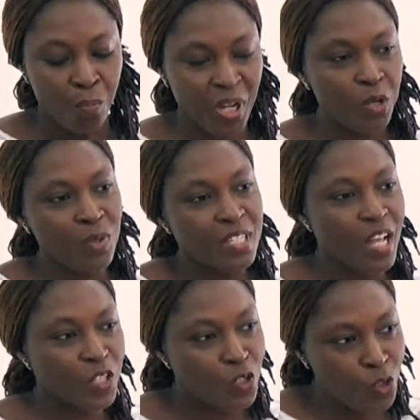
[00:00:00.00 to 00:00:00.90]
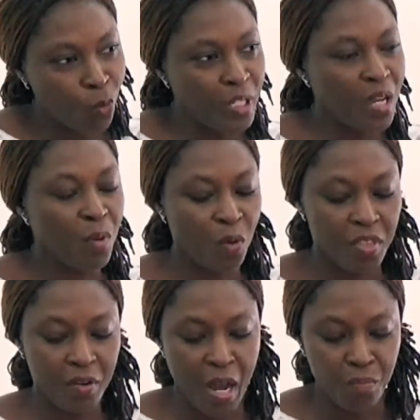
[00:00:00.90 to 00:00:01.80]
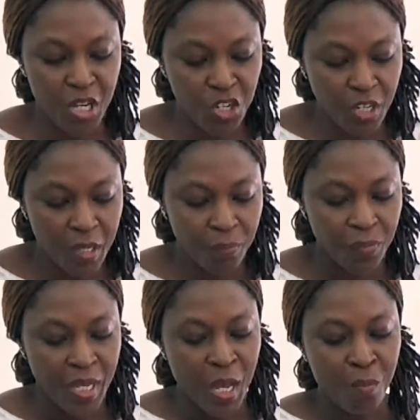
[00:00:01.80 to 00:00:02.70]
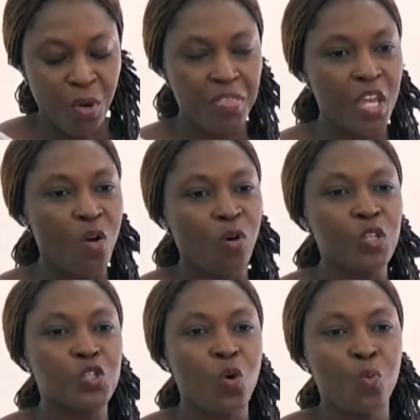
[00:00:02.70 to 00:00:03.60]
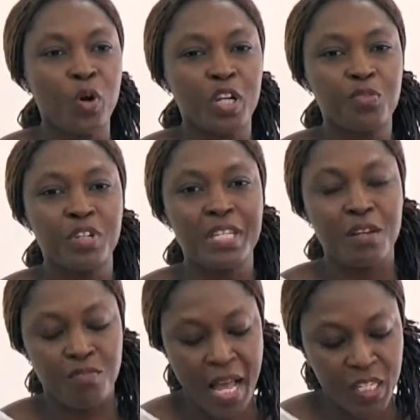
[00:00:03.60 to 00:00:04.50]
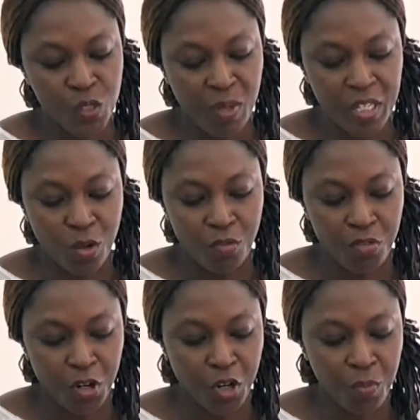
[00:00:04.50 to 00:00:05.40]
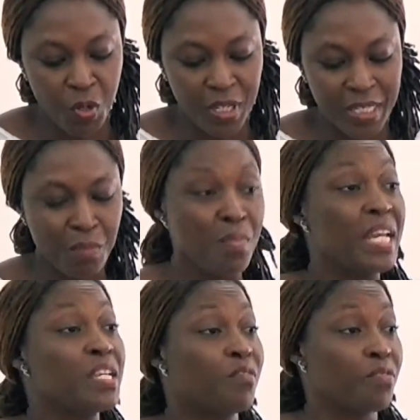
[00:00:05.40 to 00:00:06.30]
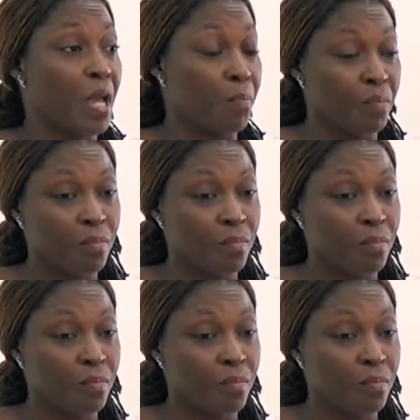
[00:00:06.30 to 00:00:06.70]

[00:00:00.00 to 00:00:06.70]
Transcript: But it was not solely about their ambition, but they also worked for the advancement of their community. Many of them